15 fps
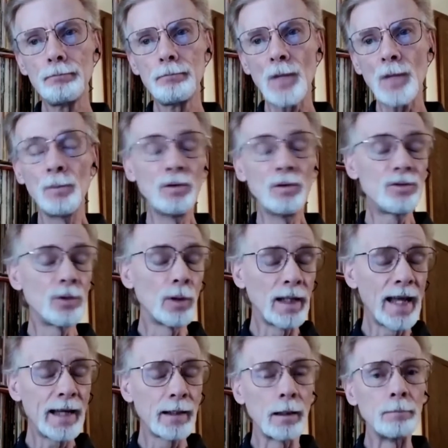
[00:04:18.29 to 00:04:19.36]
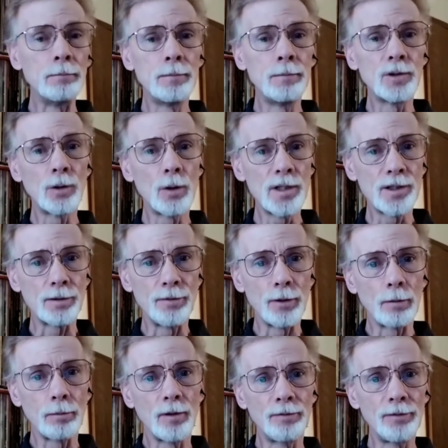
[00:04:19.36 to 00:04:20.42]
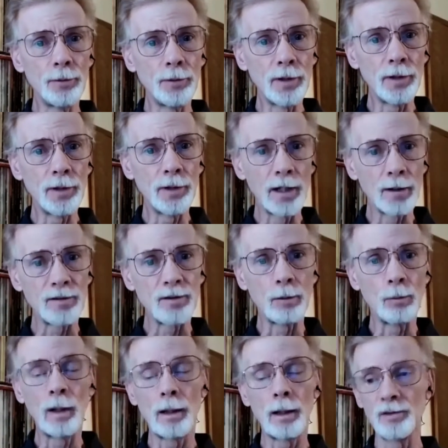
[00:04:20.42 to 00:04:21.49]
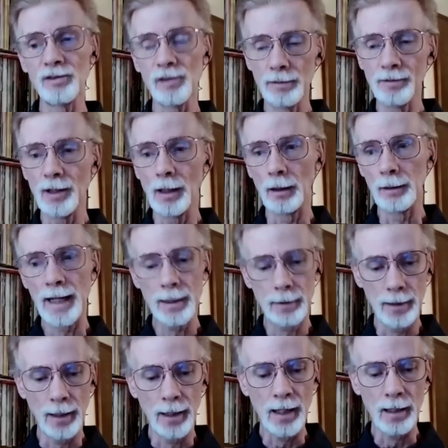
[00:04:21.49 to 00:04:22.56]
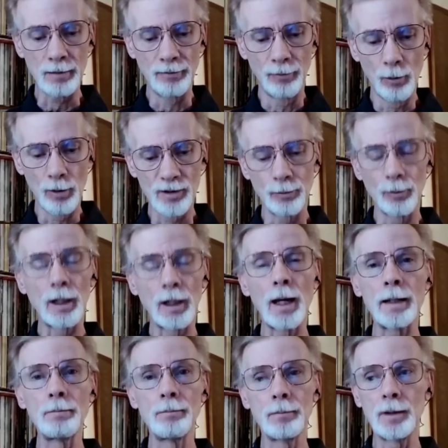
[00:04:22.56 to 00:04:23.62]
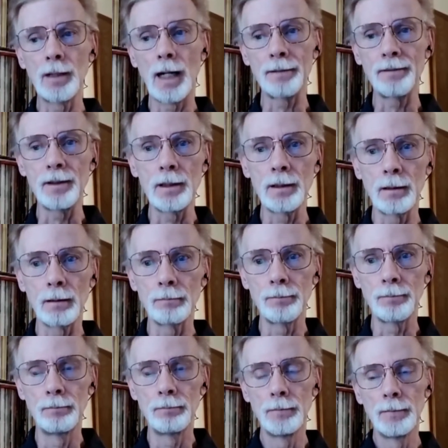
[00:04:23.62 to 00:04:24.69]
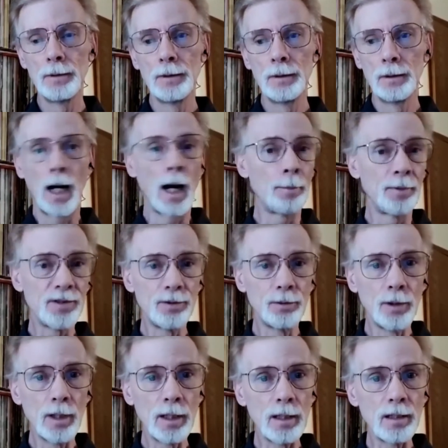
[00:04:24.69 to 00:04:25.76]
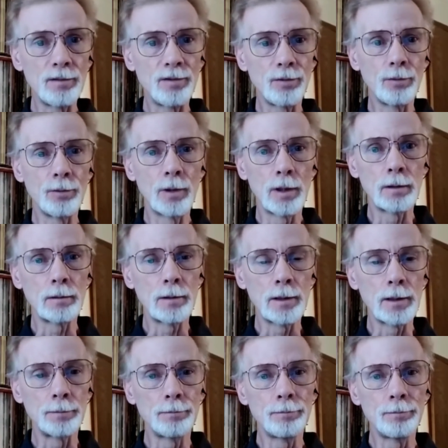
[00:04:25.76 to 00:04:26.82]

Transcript: moved to Atlanta, Georgia for a few years. And while I was living in Atlanta in '84 is when I got the opportunity to